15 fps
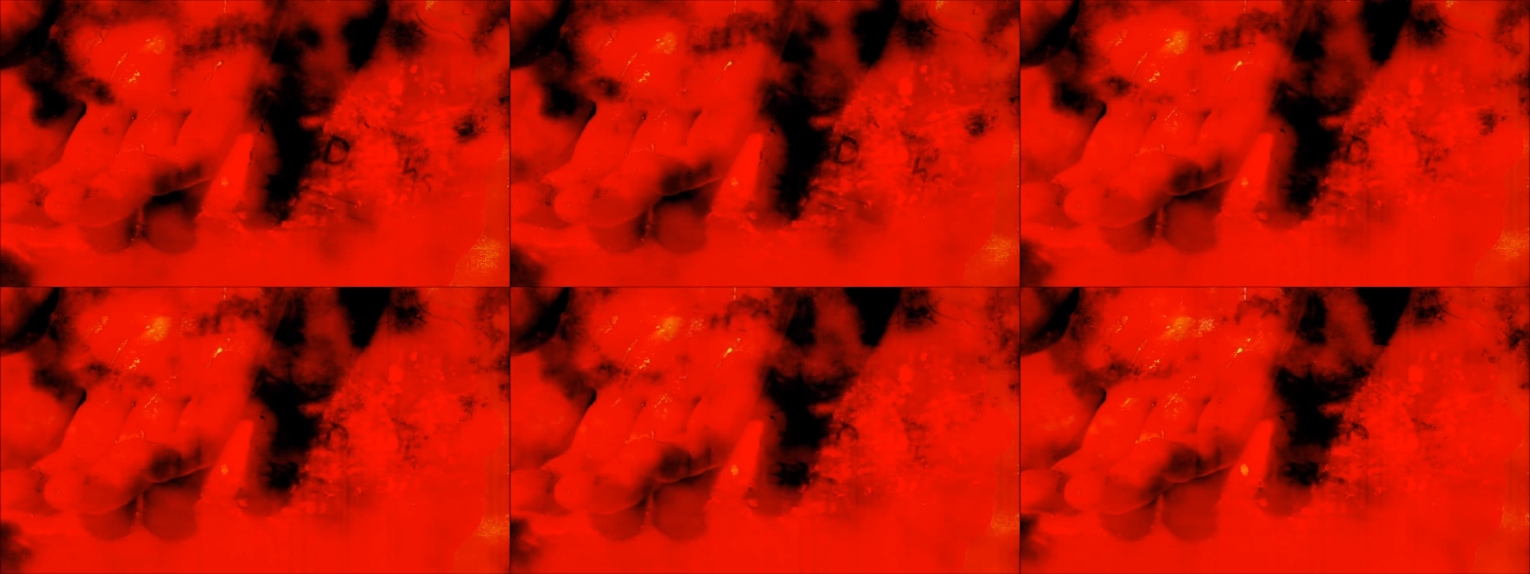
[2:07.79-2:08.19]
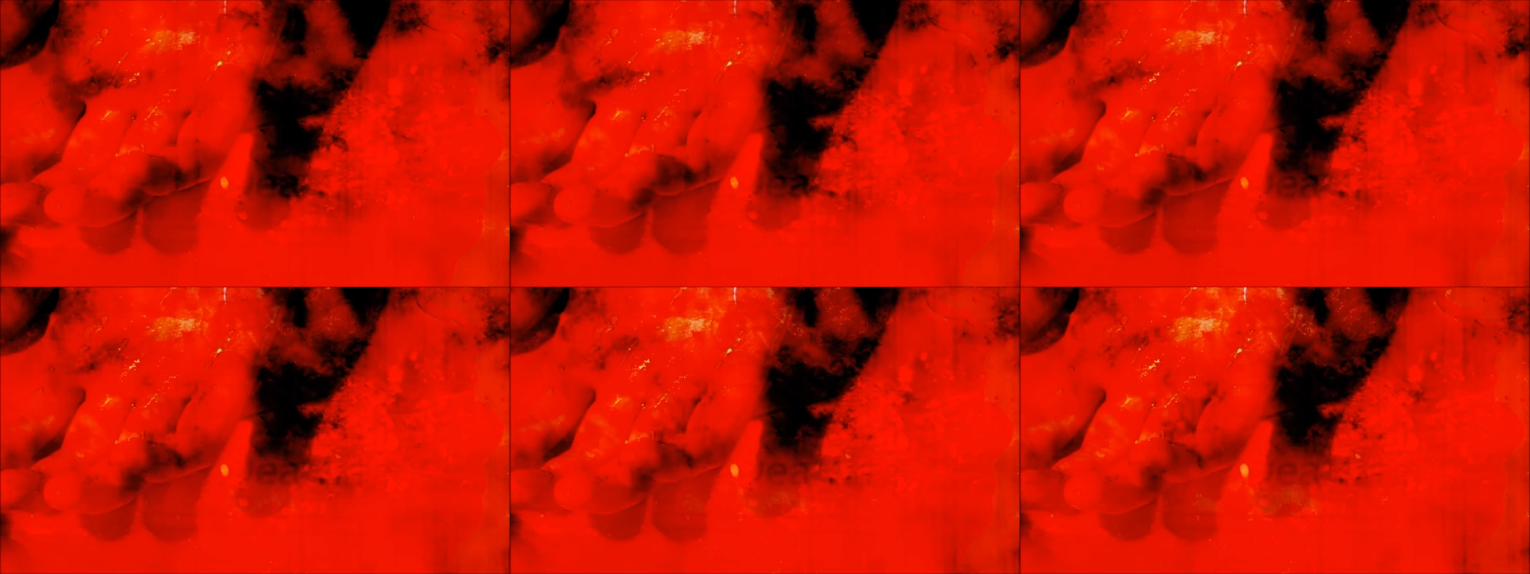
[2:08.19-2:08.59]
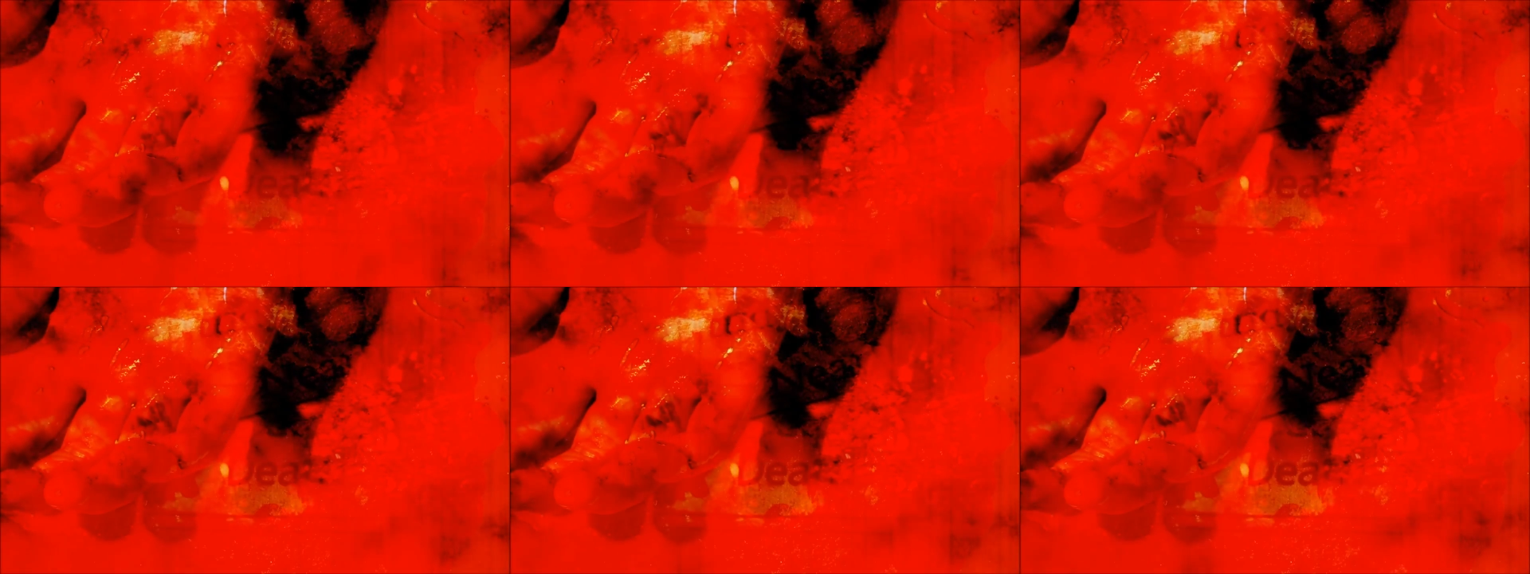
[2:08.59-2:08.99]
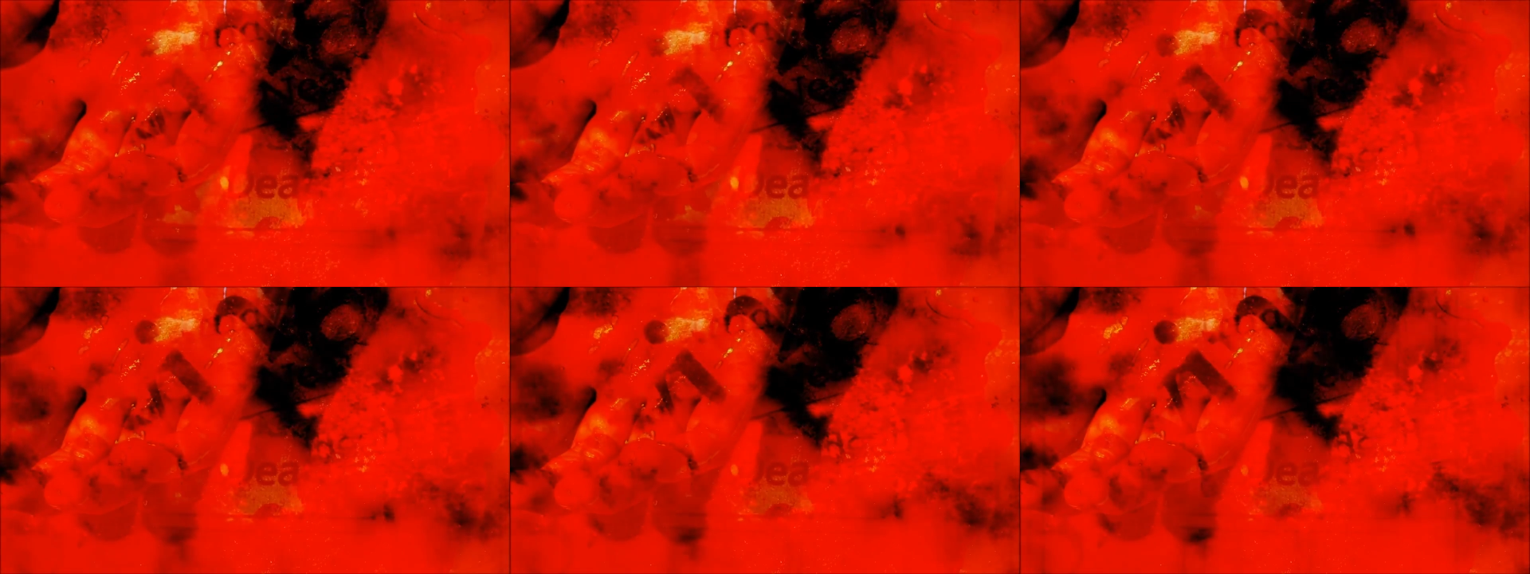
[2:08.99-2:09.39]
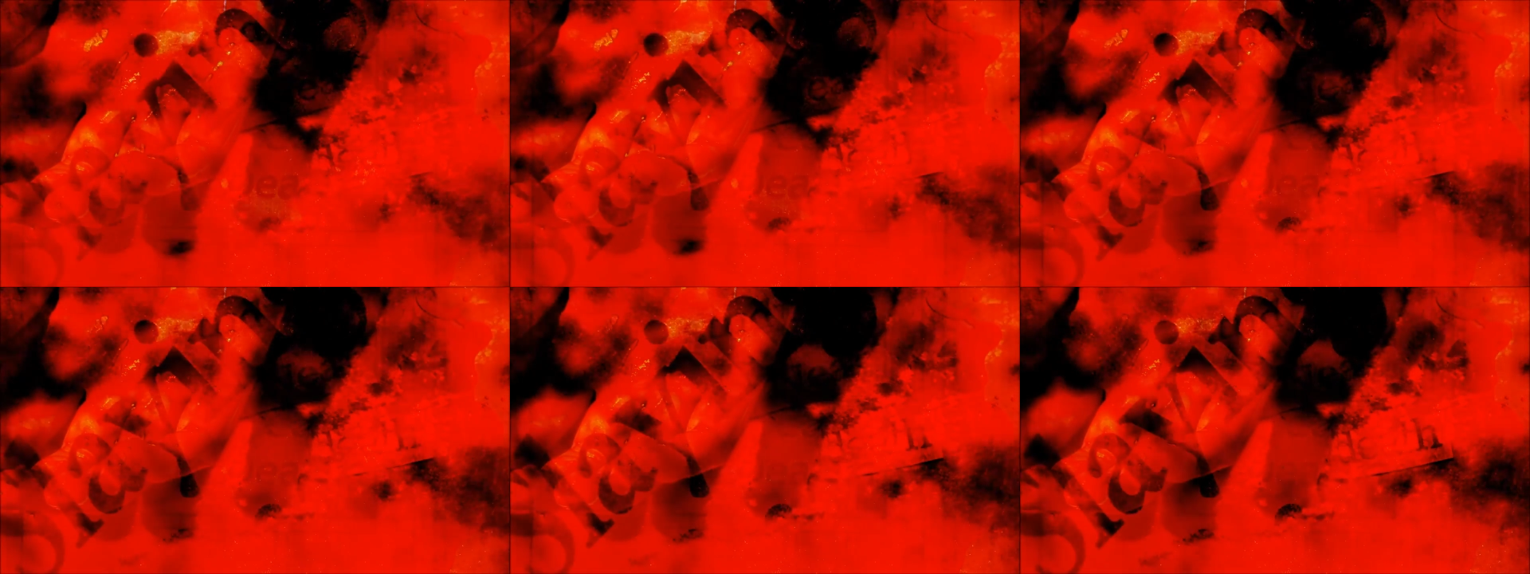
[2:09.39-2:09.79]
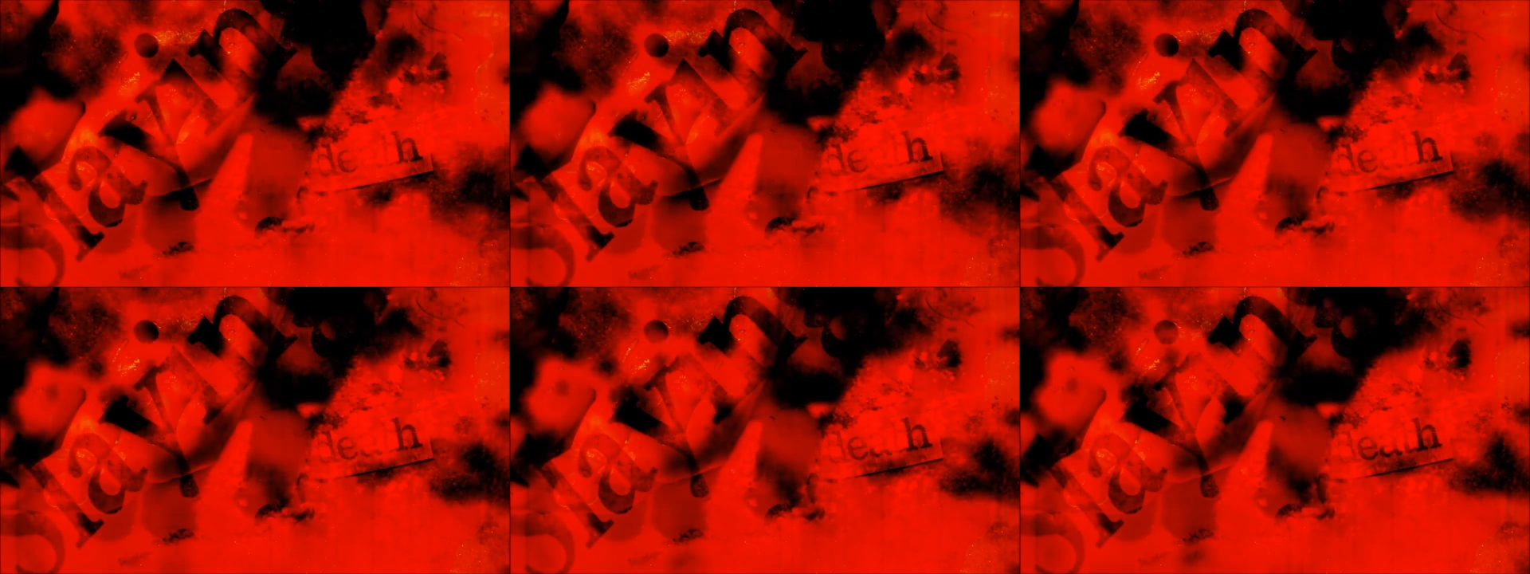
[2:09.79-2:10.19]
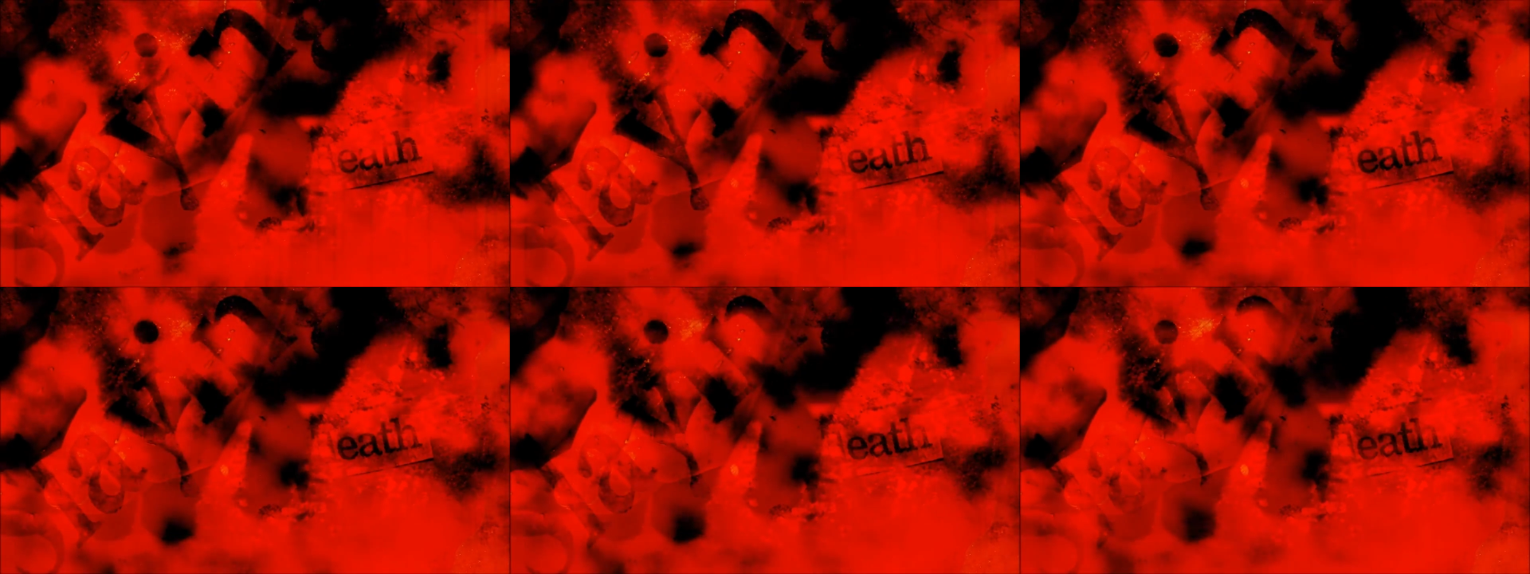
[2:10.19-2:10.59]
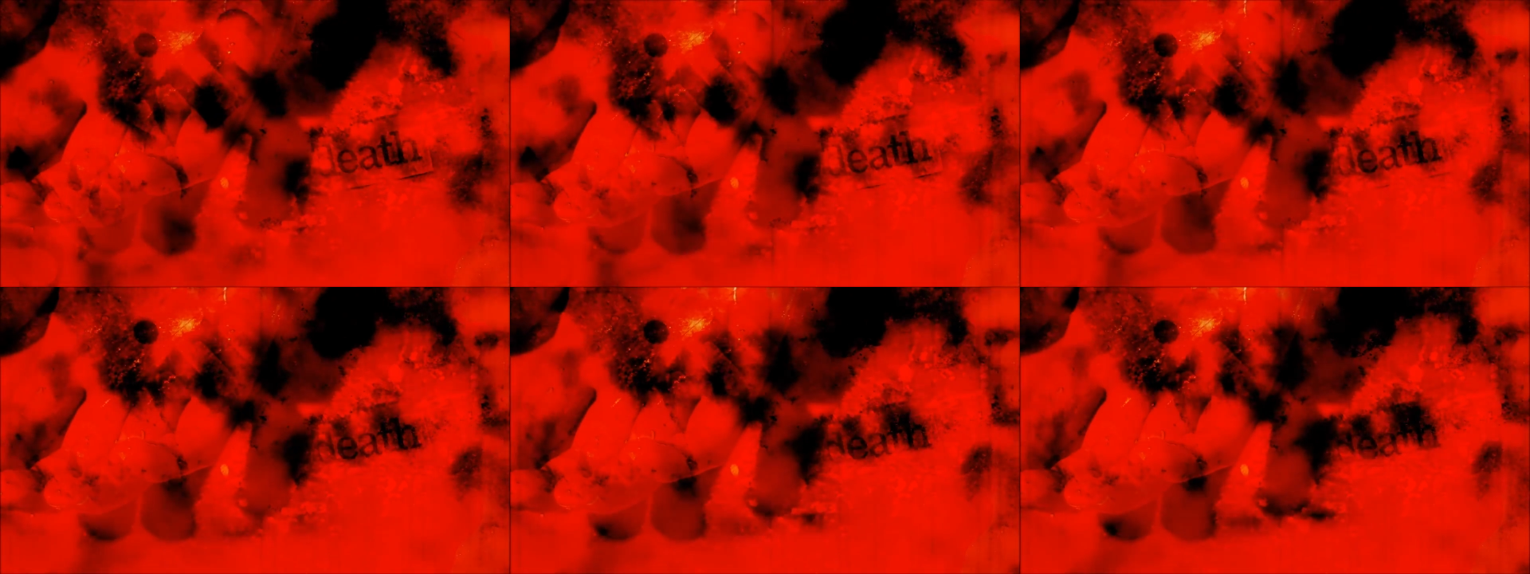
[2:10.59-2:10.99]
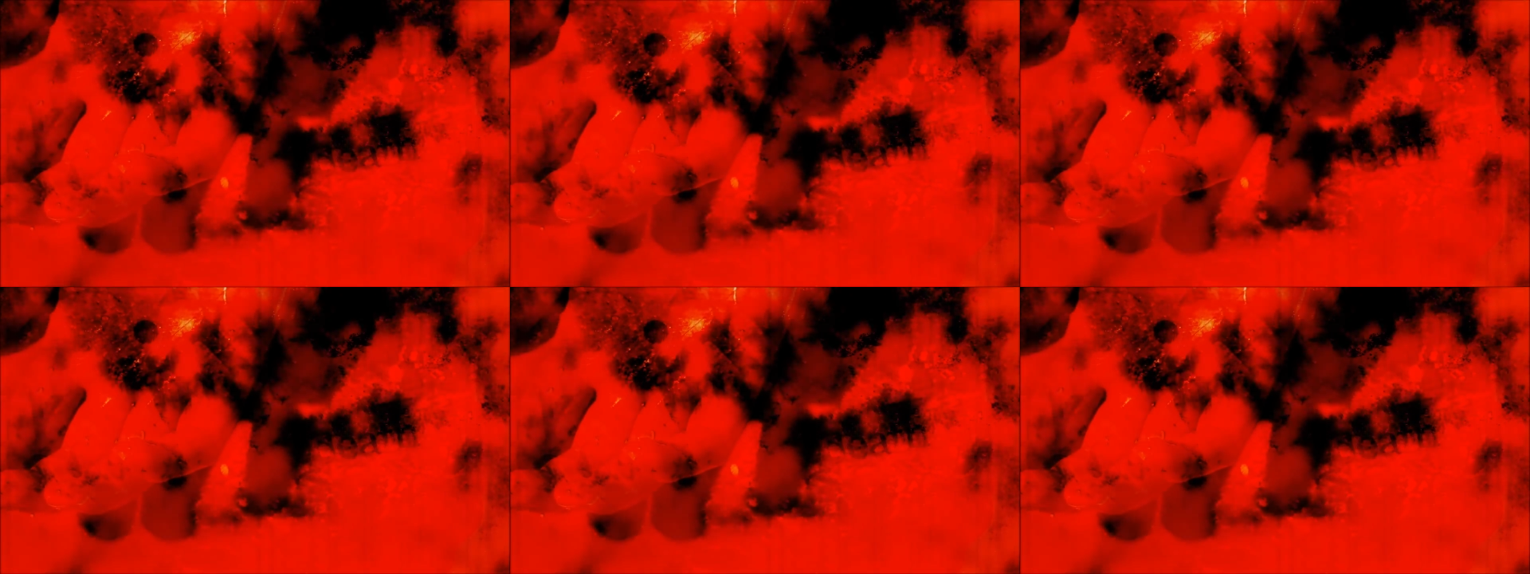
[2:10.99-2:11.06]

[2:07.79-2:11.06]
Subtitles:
No face is visible, so there are no lips to read.